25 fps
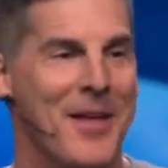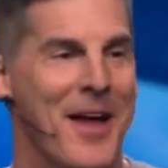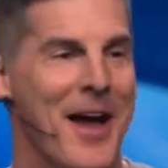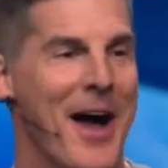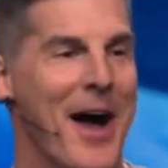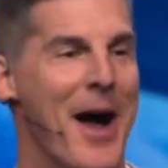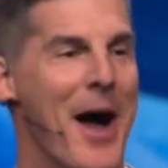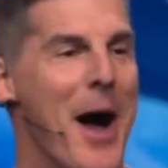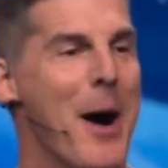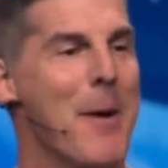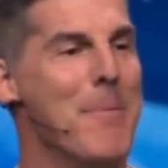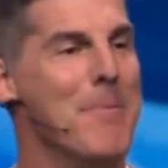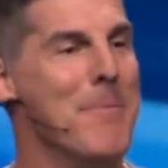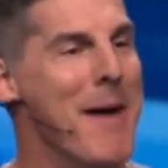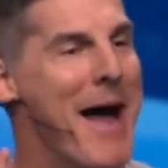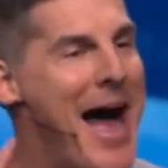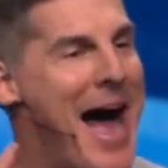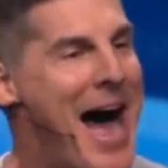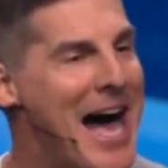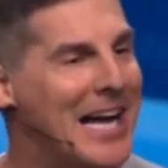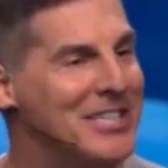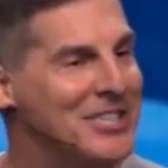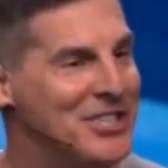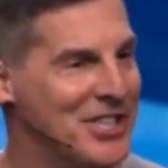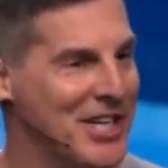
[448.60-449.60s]
Uh,
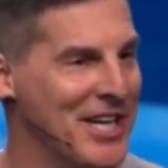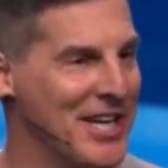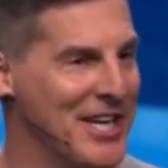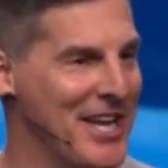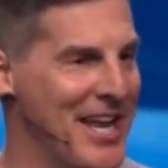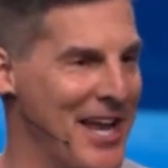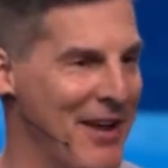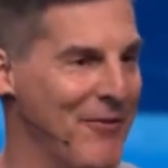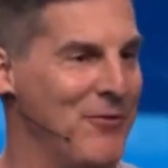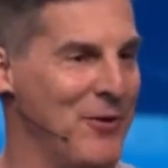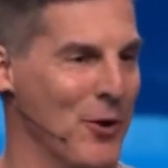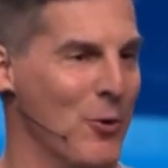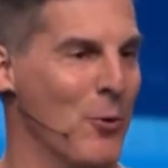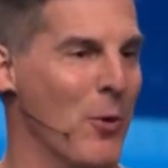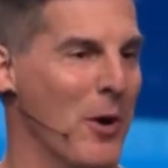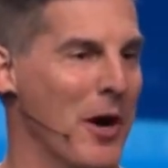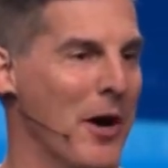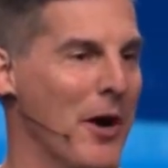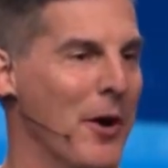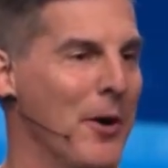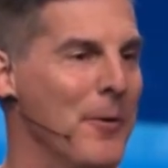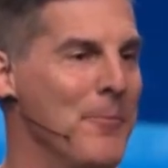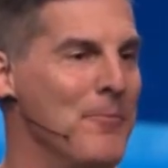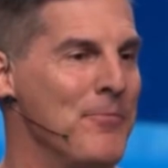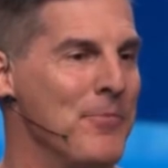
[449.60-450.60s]
imagine, if you
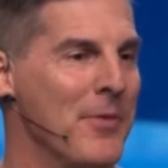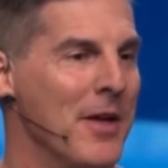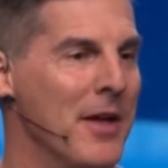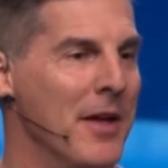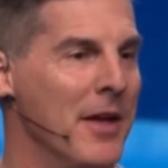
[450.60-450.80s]
will,